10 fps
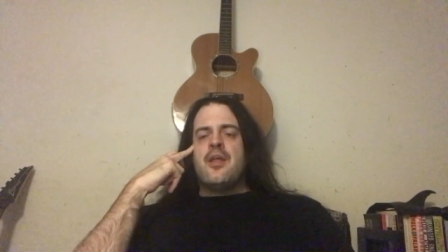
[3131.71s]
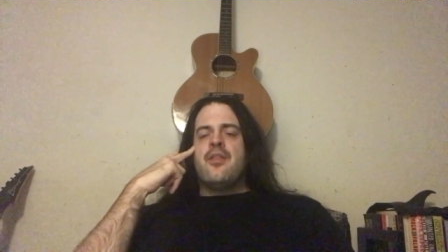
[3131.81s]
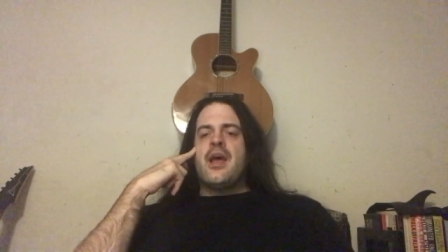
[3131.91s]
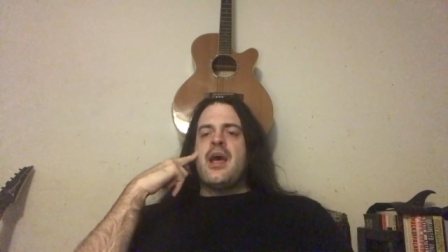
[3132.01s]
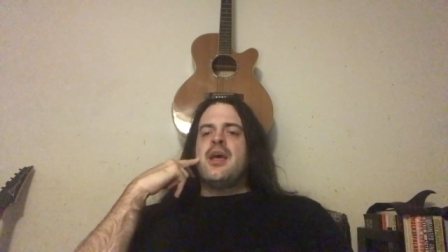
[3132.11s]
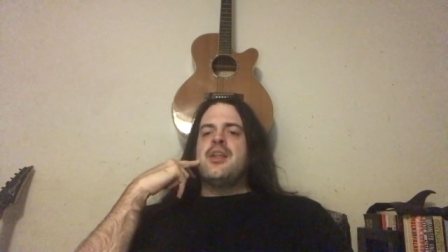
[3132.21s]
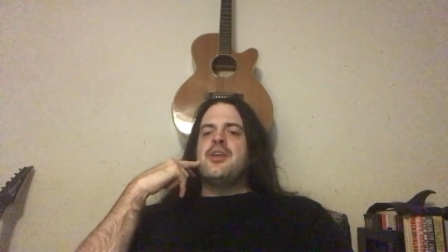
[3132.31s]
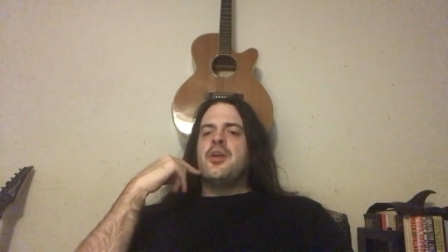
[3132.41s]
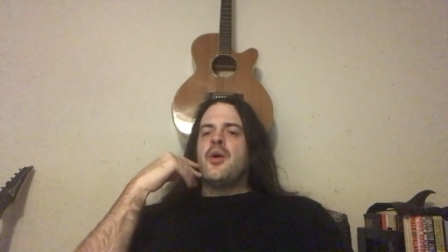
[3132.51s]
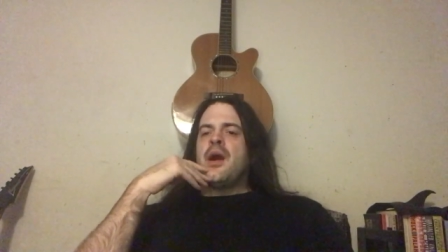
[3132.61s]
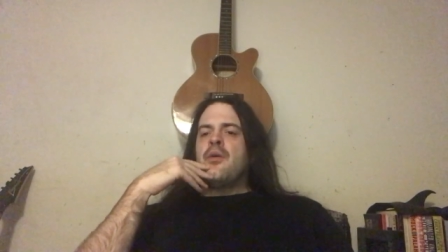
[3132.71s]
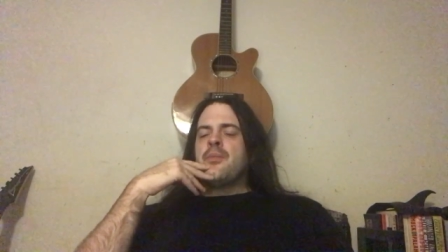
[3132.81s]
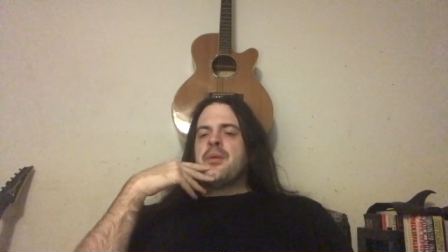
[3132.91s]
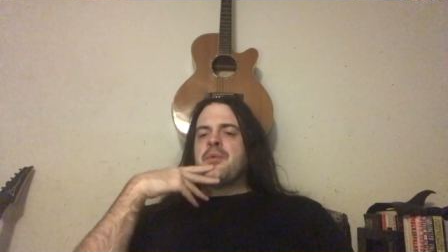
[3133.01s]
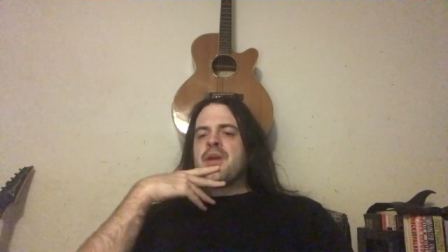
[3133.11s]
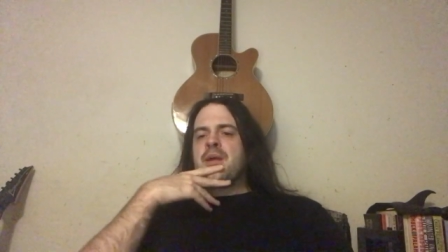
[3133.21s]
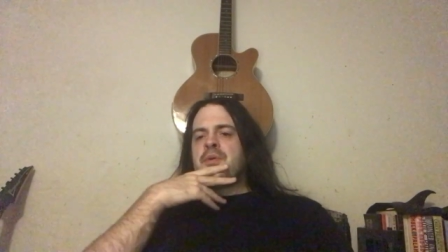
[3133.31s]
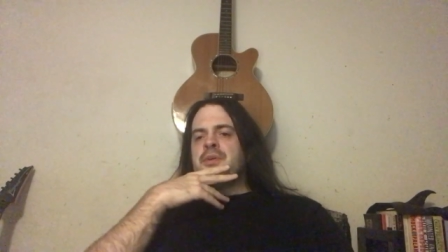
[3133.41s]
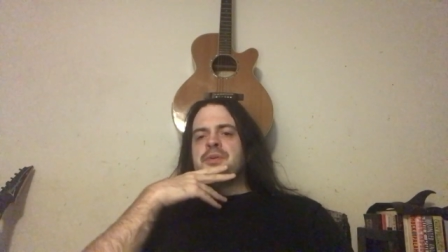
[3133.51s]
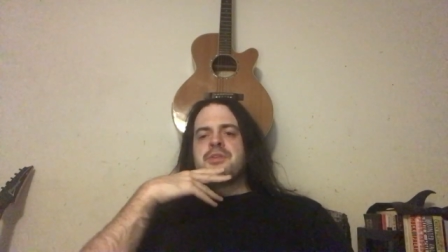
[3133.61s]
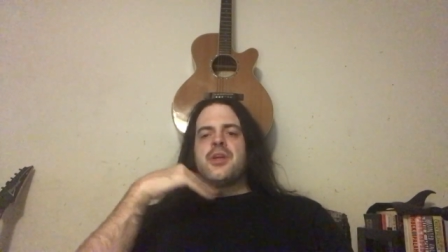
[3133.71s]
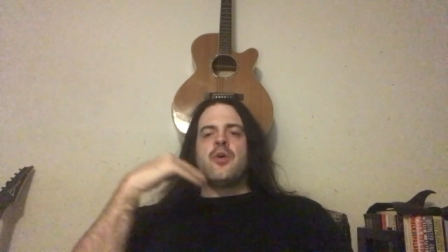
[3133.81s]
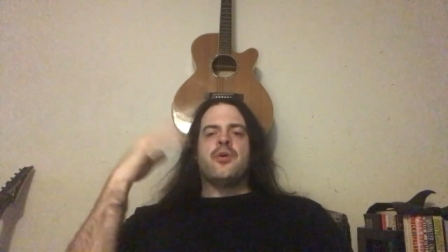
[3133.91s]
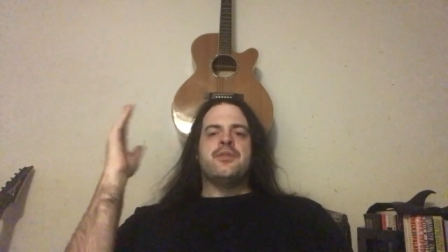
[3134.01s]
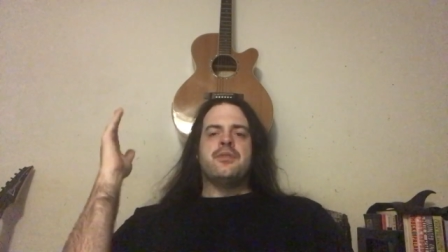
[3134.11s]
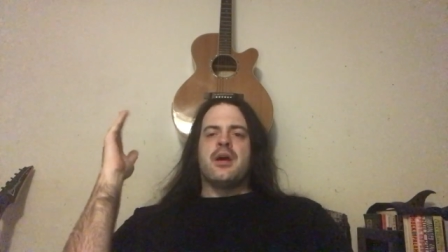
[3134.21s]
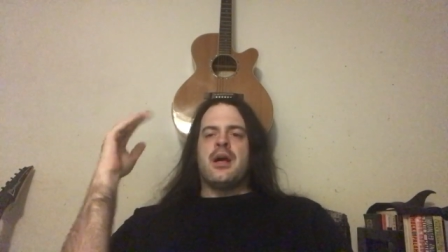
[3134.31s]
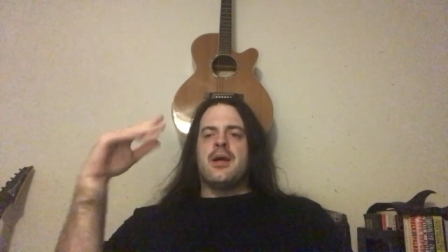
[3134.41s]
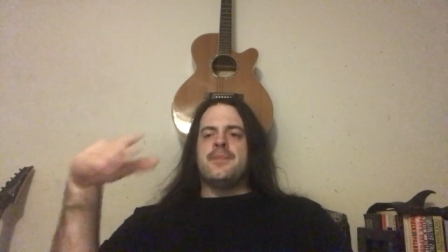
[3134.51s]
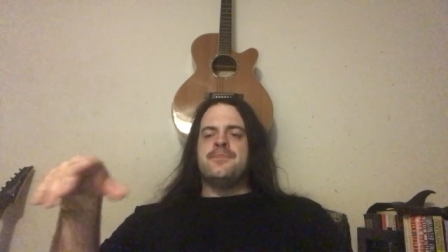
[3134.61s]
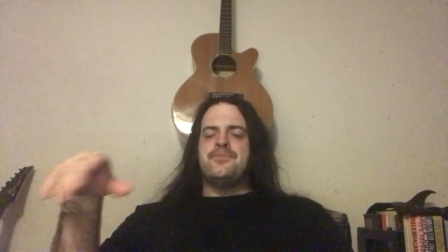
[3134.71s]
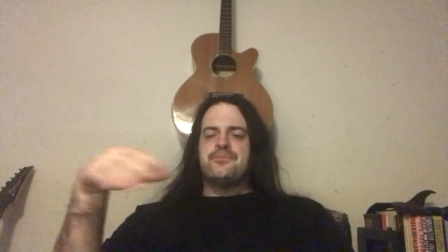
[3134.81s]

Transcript: that you know I remember a couple years ago when um,